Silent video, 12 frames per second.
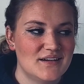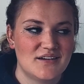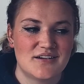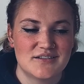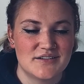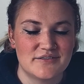
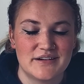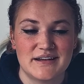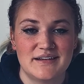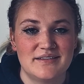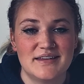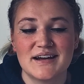cutlery,
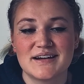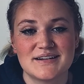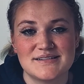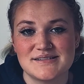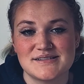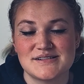that
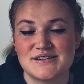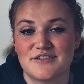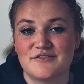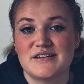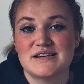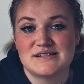kind of stuff
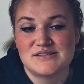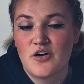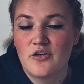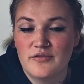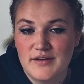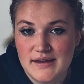is
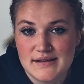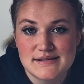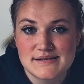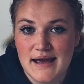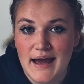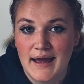
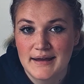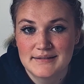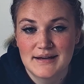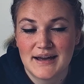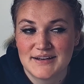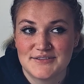obvious, and
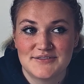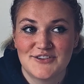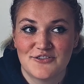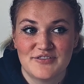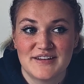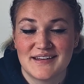I
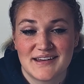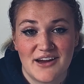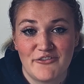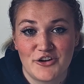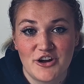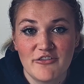don't feel like I
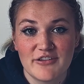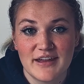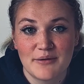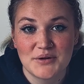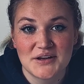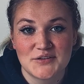have to cover
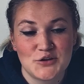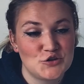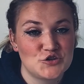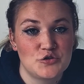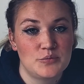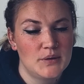that because you
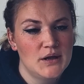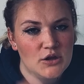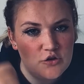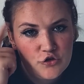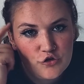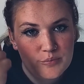
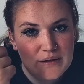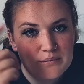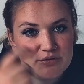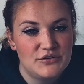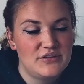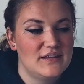should be able
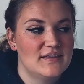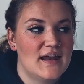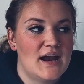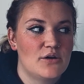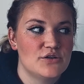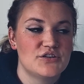to think that
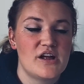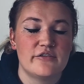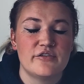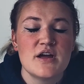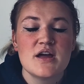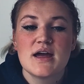out yourself.
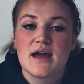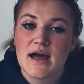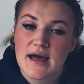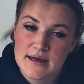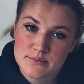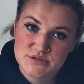
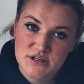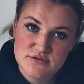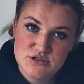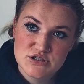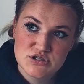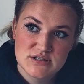So I've
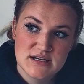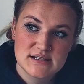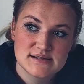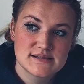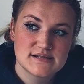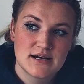just
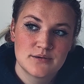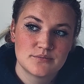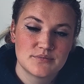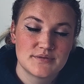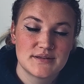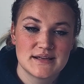taken some
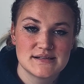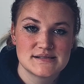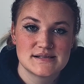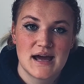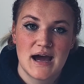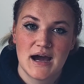things
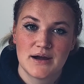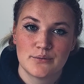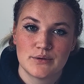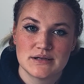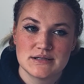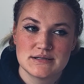that I
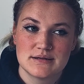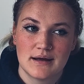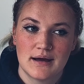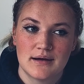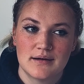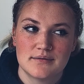wish
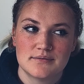that